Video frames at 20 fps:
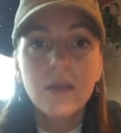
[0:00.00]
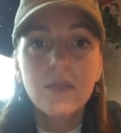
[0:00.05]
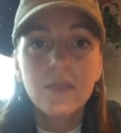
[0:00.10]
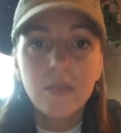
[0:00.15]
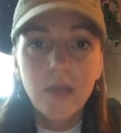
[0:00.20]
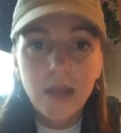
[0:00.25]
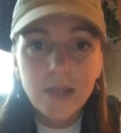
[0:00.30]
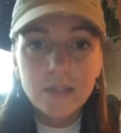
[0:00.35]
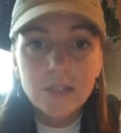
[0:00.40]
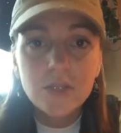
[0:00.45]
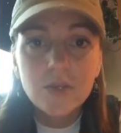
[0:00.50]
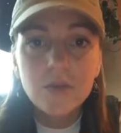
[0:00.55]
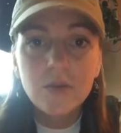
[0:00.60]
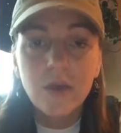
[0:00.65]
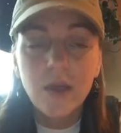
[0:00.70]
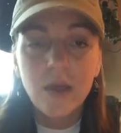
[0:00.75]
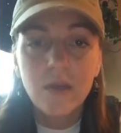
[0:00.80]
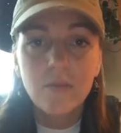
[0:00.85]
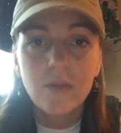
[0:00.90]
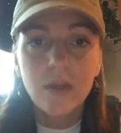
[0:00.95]
That's who
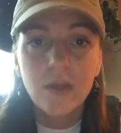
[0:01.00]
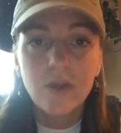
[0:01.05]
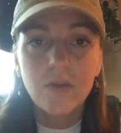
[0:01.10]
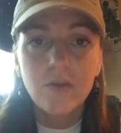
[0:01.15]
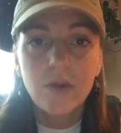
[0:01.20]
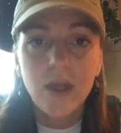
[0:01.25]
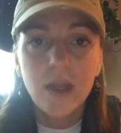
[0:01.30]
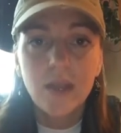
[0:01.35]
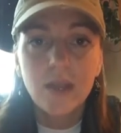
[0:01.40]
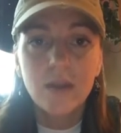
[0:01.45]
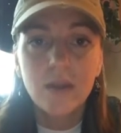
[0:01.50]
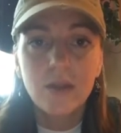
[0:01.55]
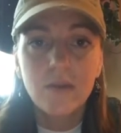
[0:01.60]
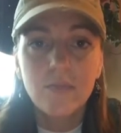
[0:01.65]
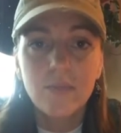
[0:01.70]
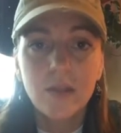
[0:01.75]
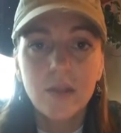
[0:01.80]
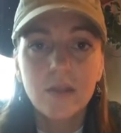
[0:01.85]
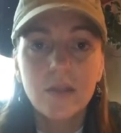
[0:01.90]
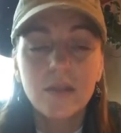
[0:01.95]
Ammon and Ryan
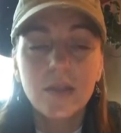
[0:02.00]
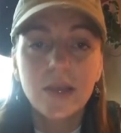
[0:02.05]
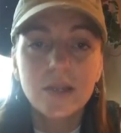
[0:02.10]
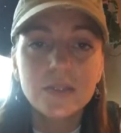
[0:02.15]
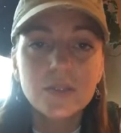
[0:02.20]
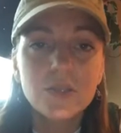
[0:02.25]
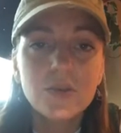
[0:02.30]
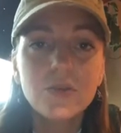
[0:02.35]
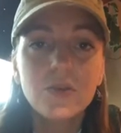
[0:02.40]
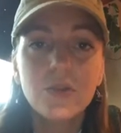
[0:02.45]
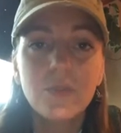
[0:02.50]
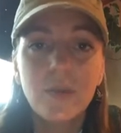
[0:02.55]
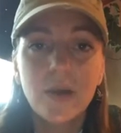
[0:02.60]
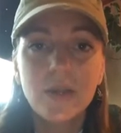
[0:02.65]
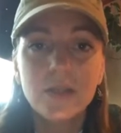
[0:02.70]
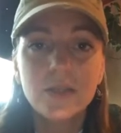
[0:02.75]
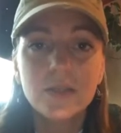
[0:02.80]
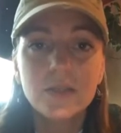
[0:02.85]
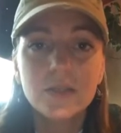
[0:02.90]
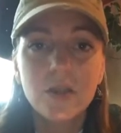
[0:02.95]
have been. That's who the
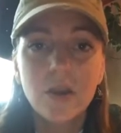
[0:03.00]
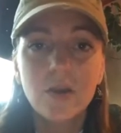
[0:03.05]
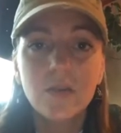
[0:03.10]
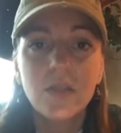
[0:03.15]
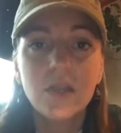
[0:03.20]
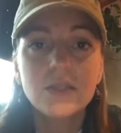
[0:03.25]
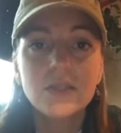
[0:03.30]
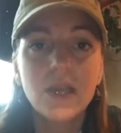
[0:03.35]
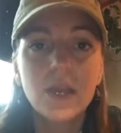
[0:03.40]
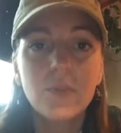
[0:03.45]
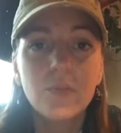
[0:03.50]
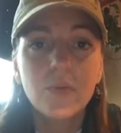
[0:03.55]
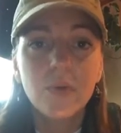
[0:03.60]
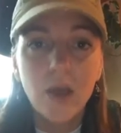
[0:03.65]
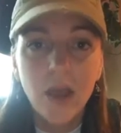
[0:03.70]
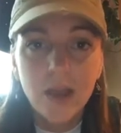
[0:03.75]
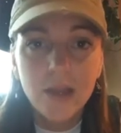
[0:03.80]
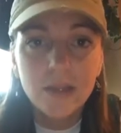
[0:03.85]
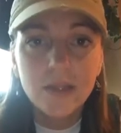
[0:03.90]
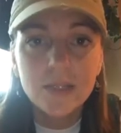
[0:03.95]
Bundys are. They take
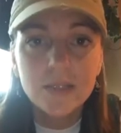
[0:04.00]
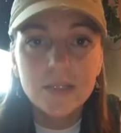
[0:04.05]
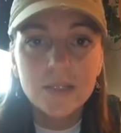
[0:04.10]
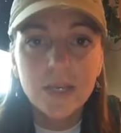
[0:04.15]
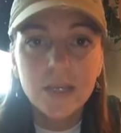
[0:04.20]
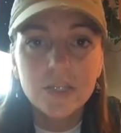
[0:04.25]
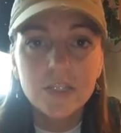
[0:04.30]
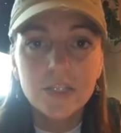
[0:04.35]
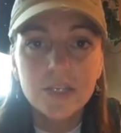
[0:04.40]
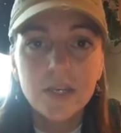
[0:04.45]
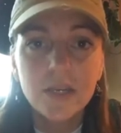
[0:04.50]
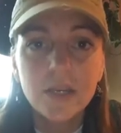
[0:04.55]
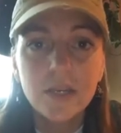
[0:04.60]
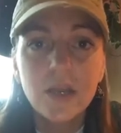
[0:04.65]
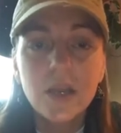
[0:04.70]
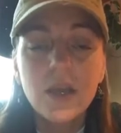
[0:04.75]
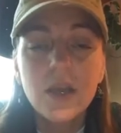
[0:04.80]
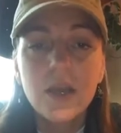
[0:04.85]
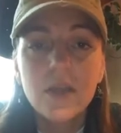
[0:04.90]
pride in this nation.